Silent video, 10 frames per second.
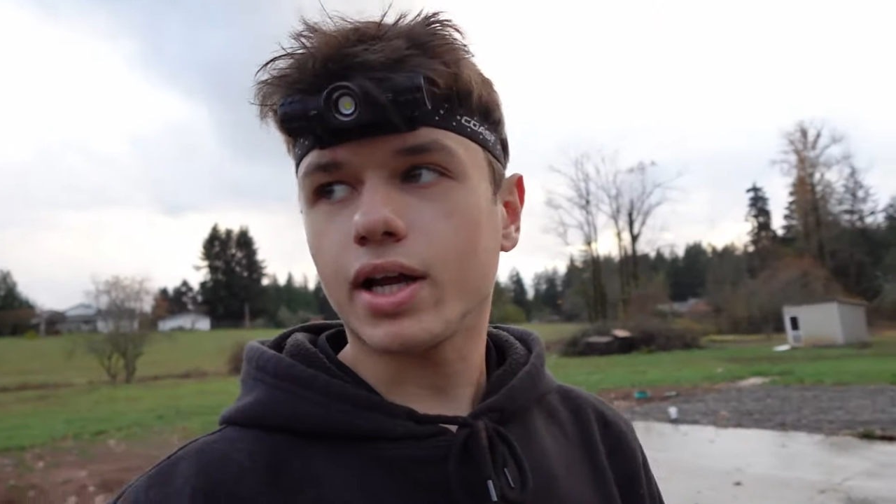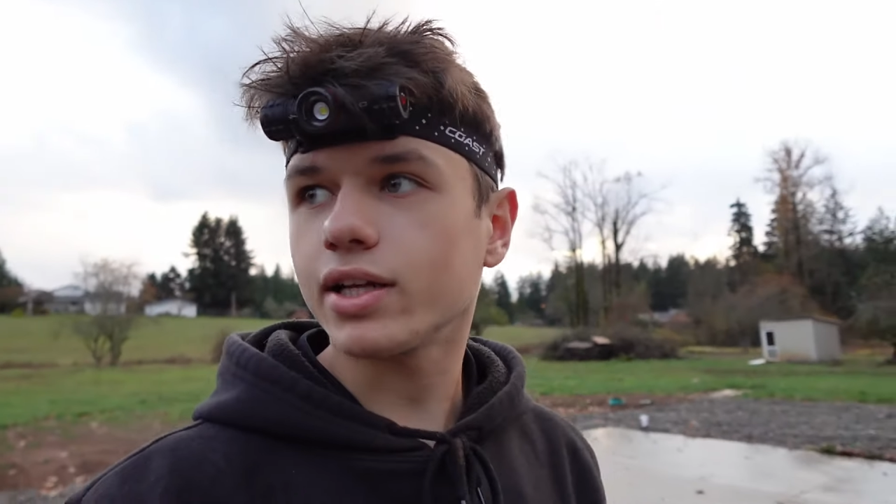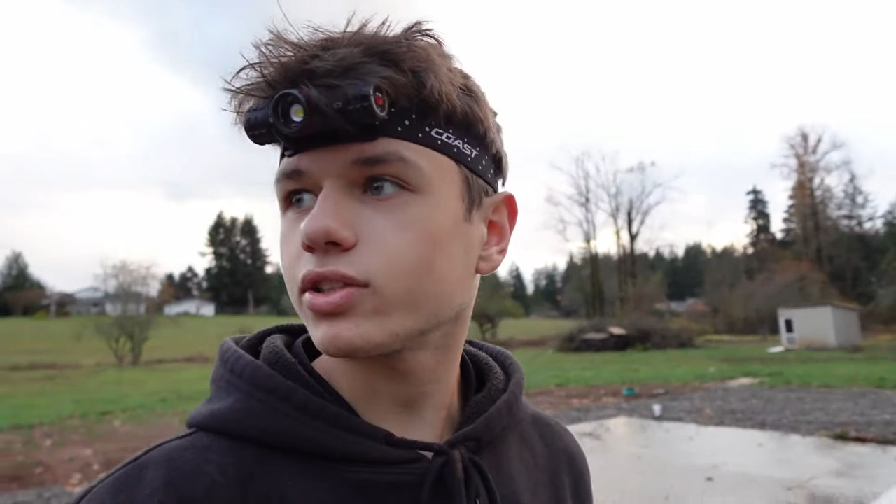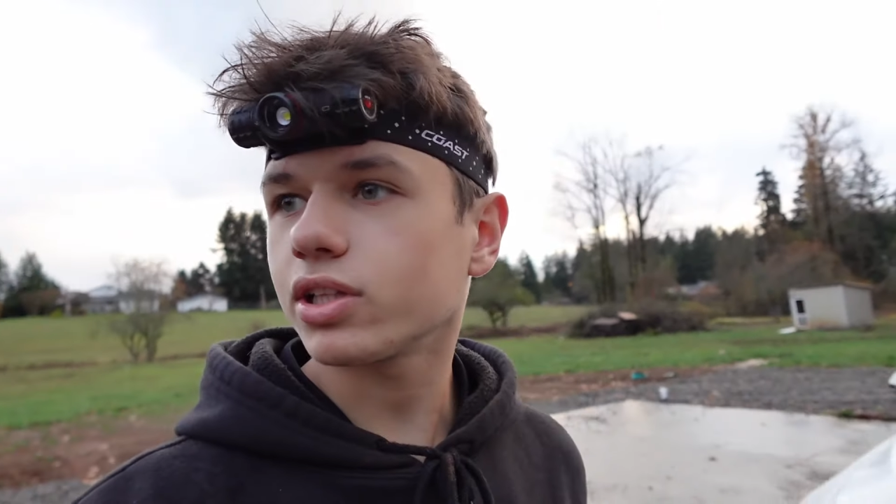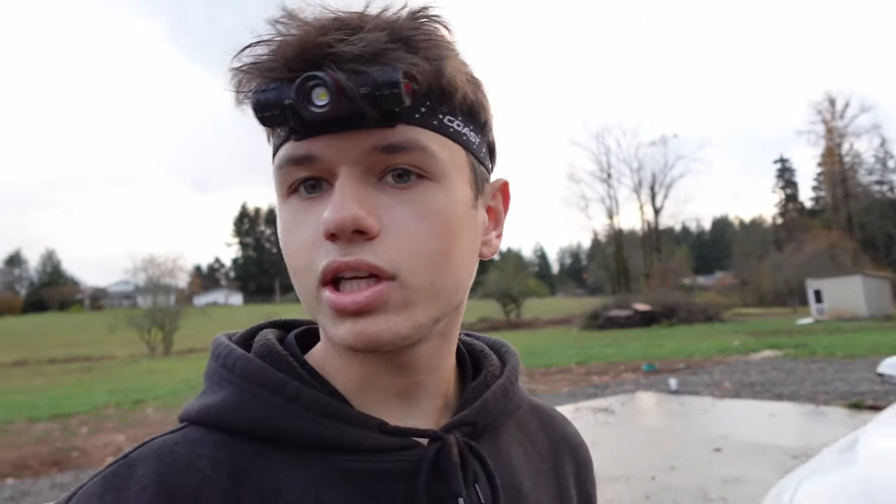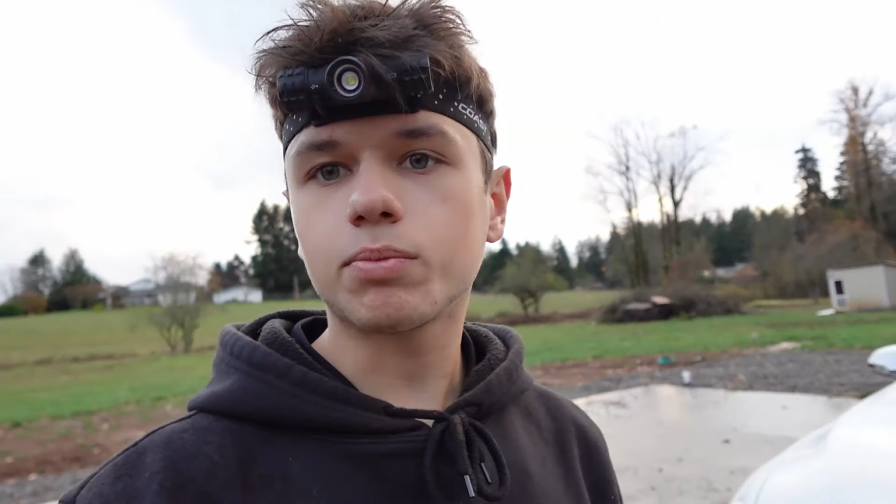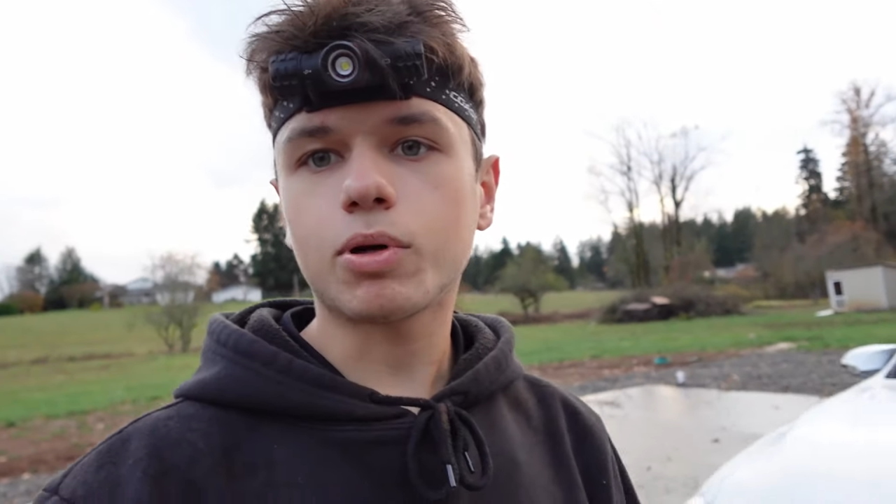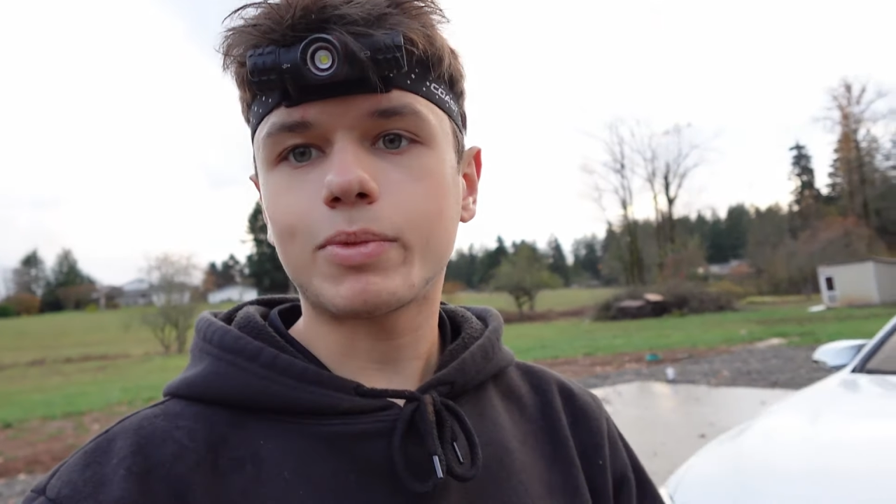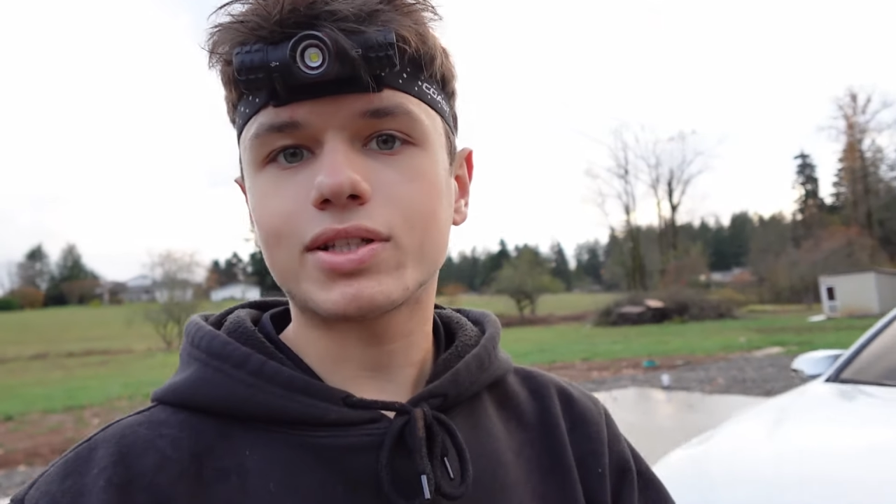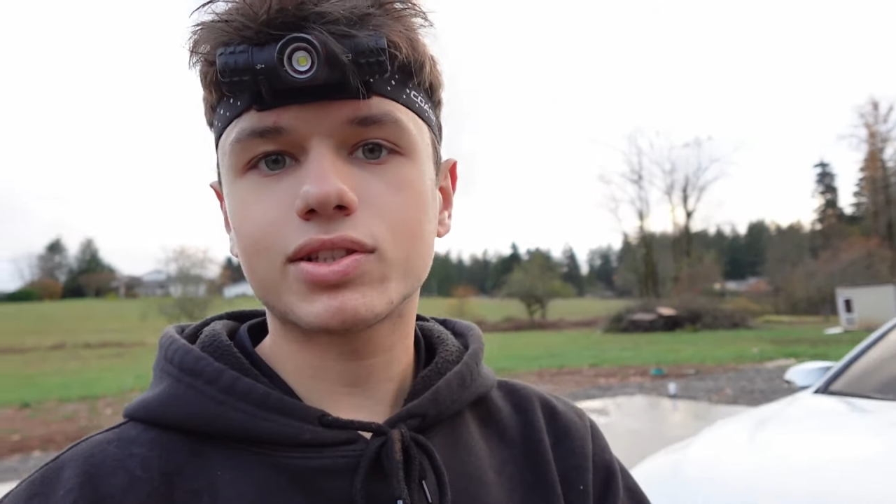I had to clean up
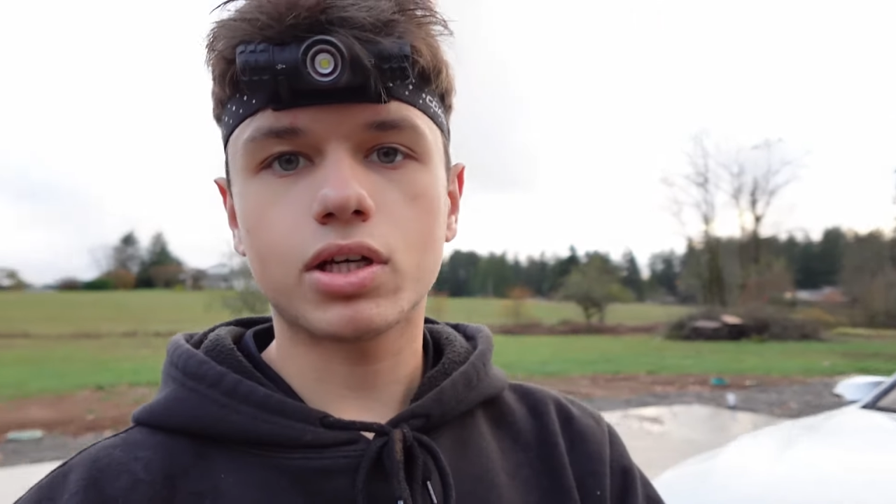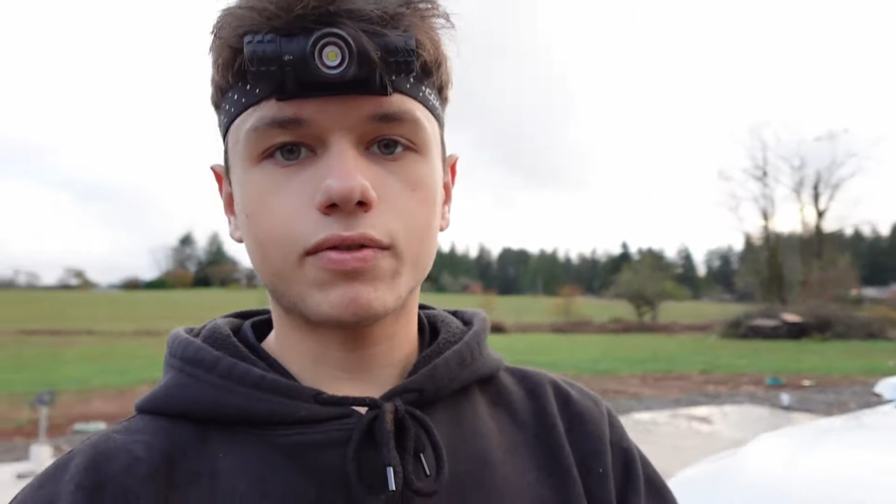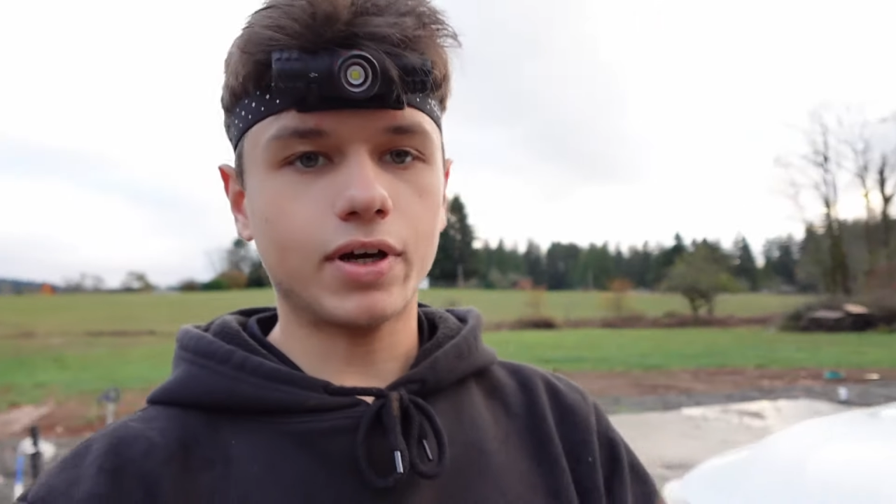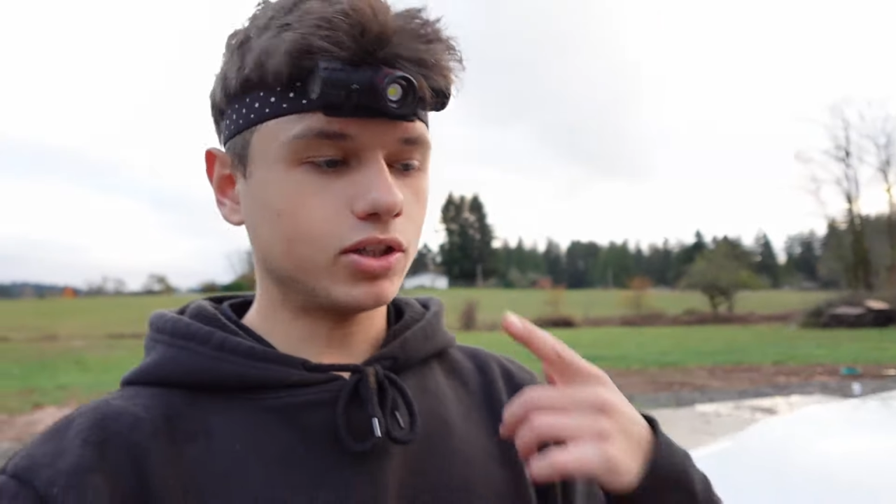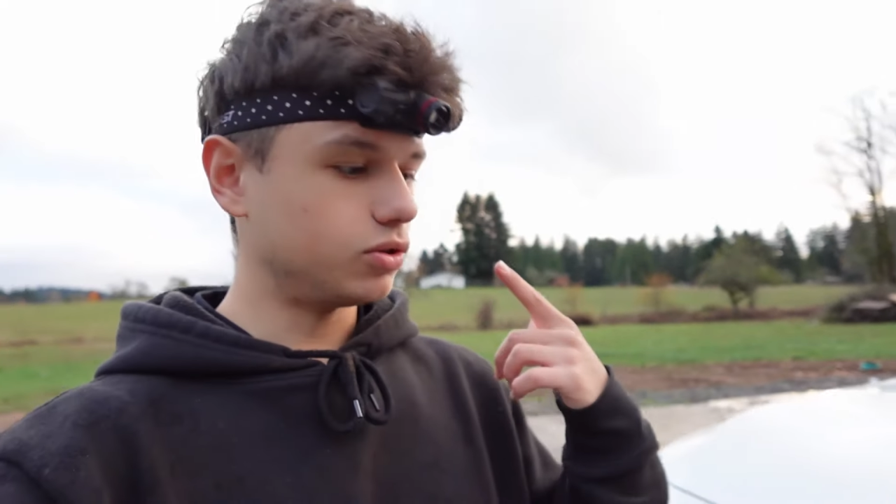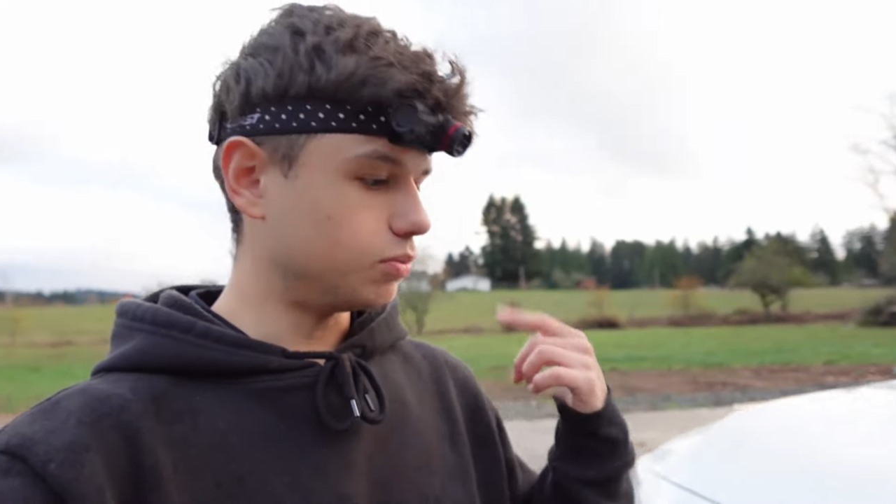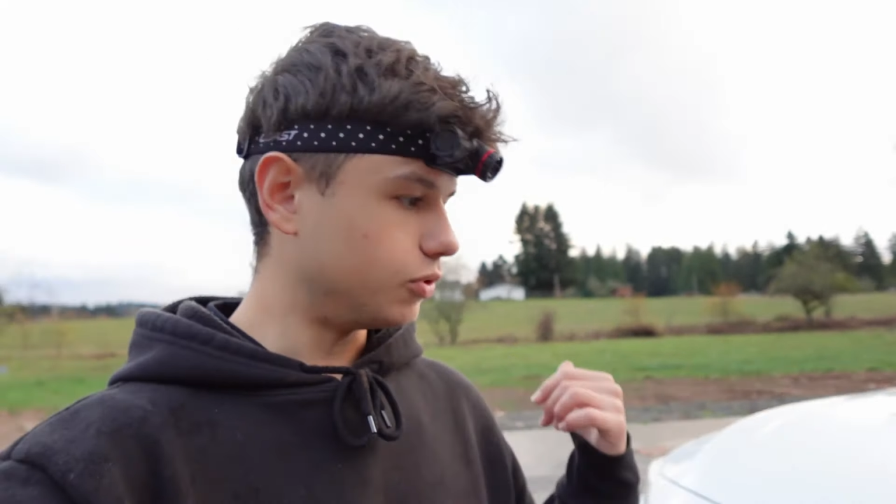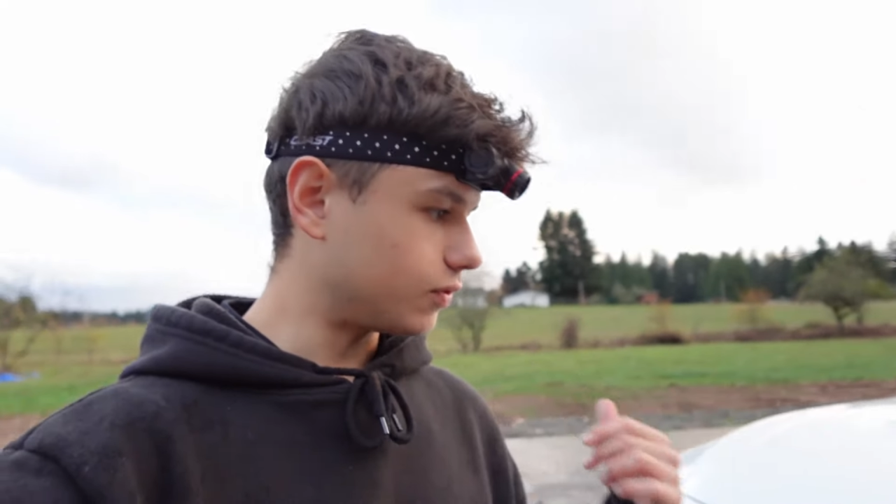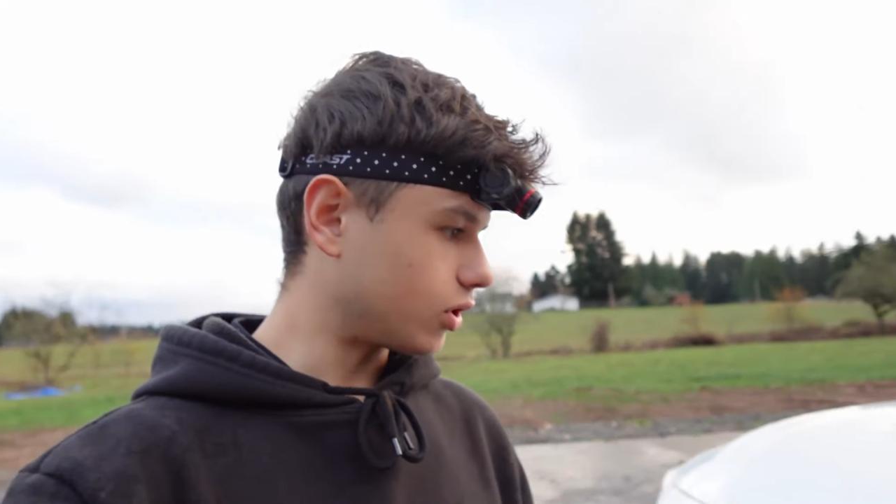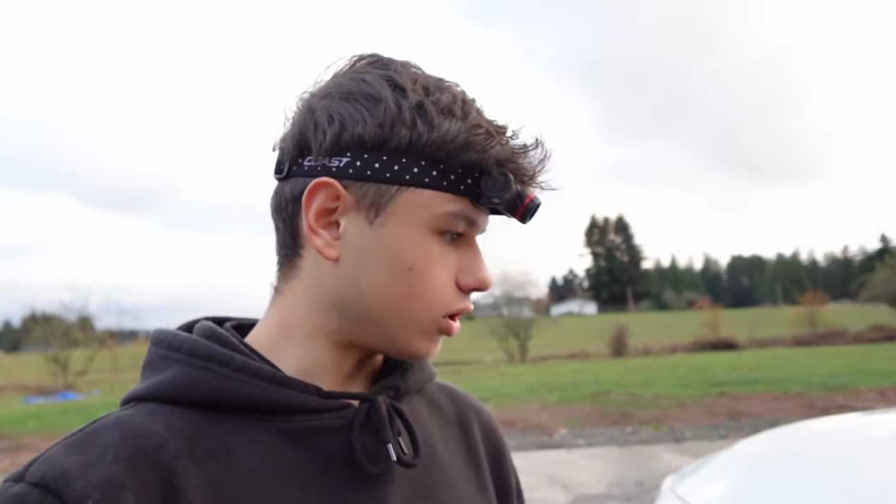all my stuff, had to
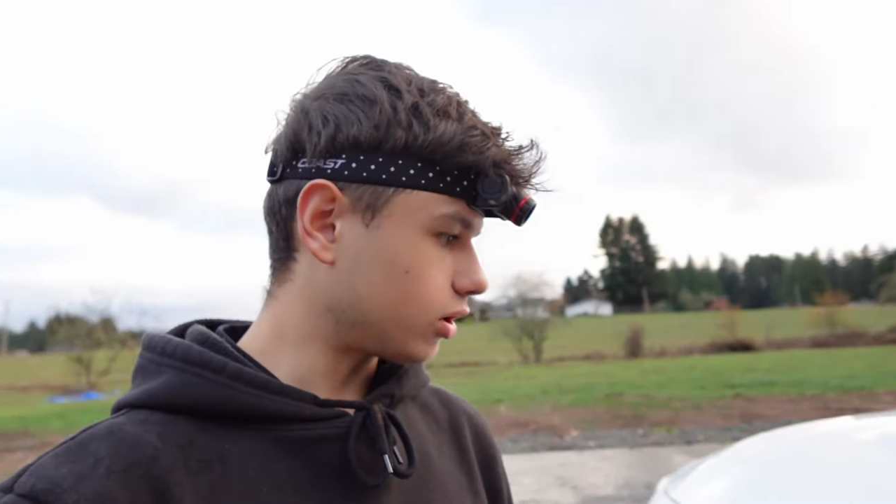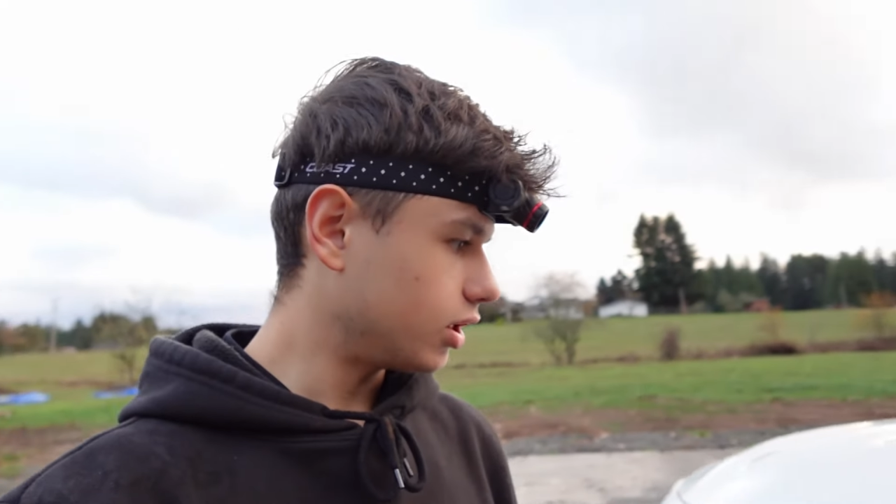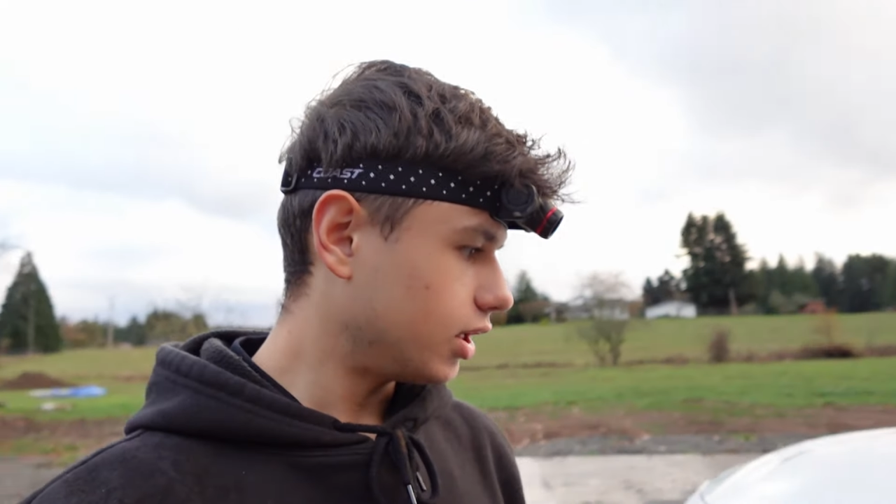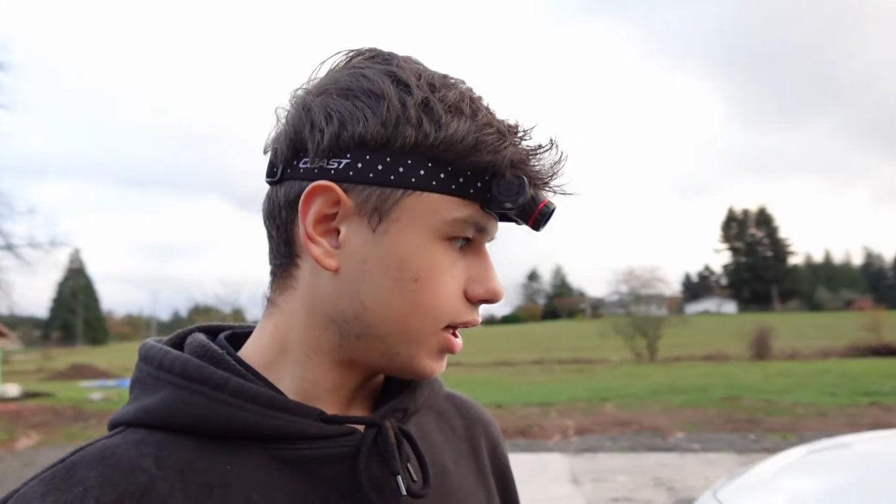move it all